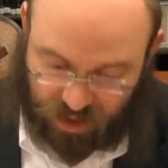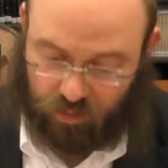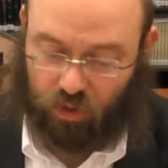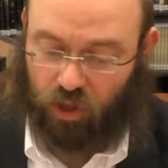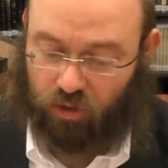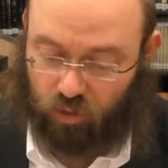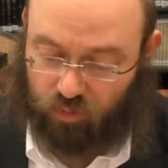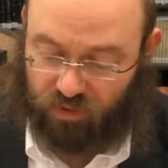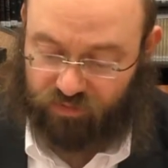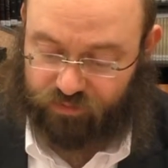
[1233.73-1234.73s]
kumloy
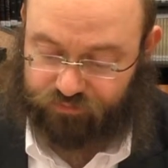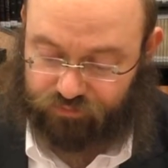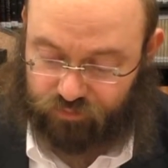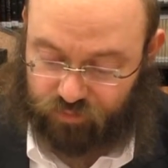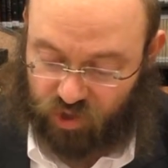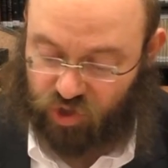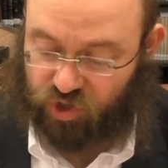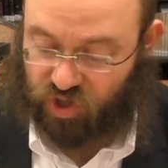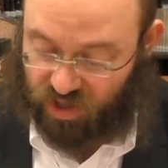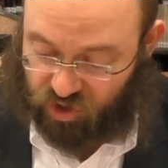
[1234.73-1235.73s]
lugma.
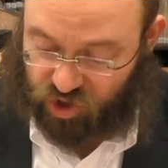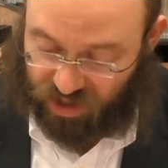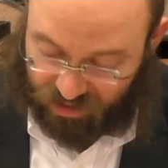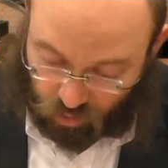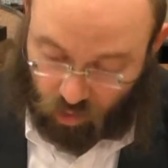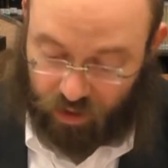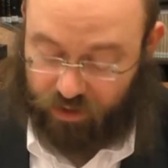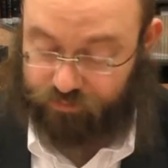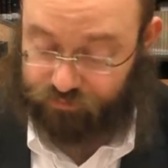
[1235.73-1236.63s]
Shishtir shal anoah.